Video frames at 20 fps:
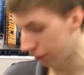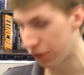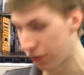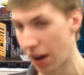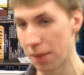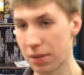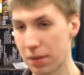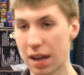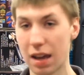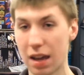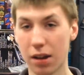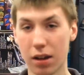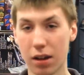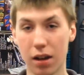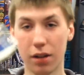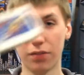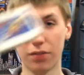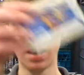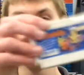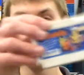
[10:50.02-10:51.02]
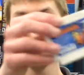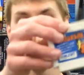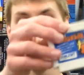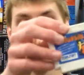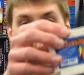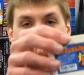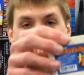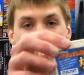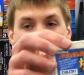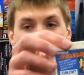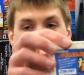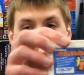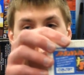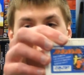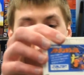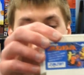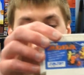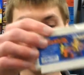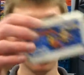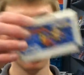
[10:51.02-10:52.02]
Famicom game you
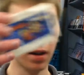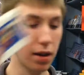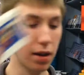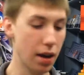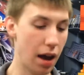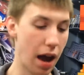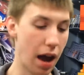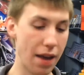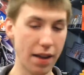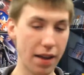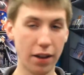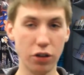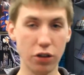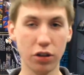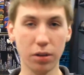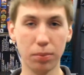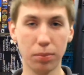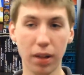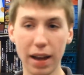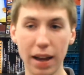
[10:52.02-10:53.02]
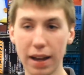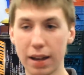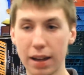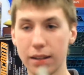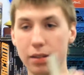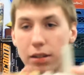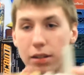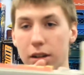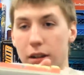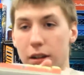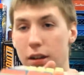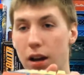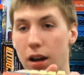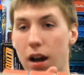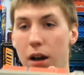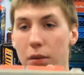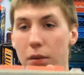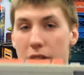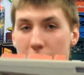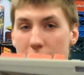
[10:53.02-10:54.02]
want, and then you can play it
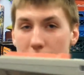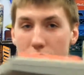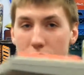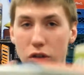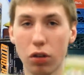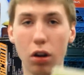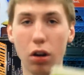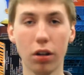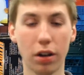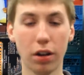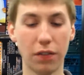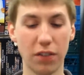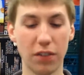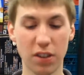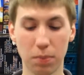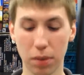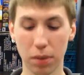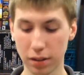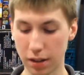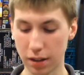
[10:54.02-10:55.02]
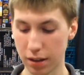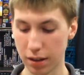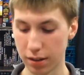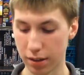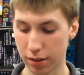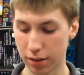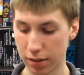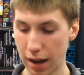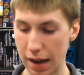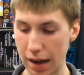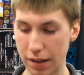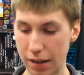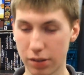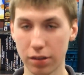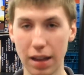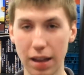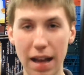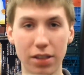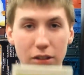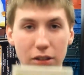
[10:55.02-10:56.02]
with a controller if it's plugged into the side. So
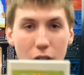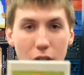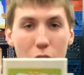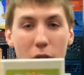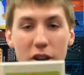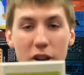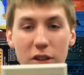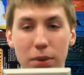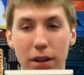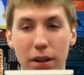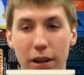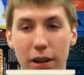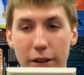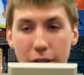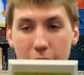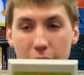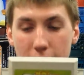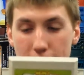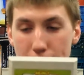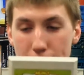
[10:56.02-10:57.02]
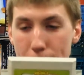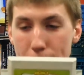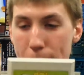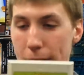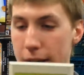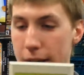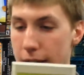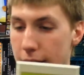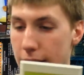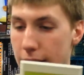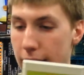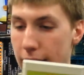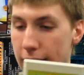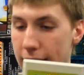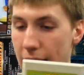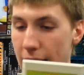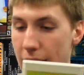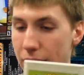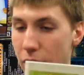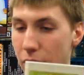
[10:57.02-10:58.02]
that's always been really neat. And
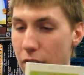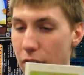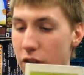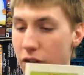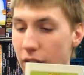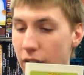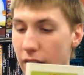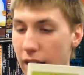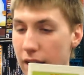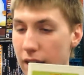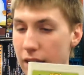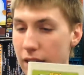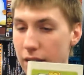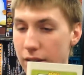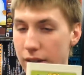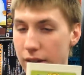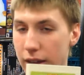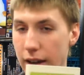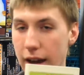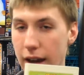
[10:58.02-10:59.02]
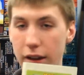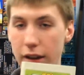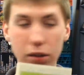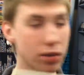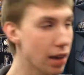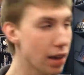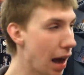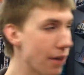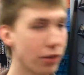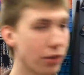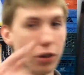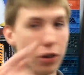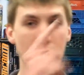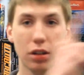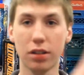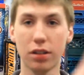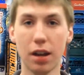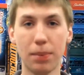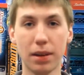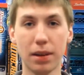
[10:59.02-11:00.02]
yeah, I've always really liked this thing. I used to have it
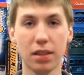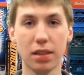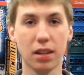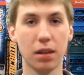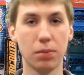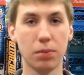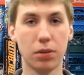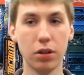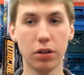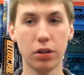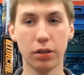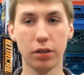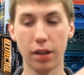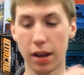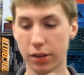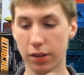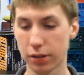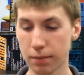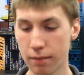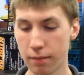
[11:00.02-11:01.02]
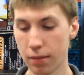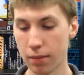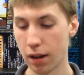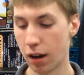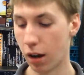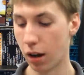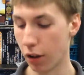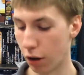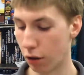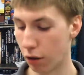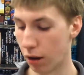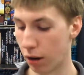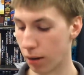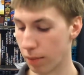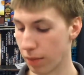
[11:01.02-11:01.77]
hooked up at the computer desk, although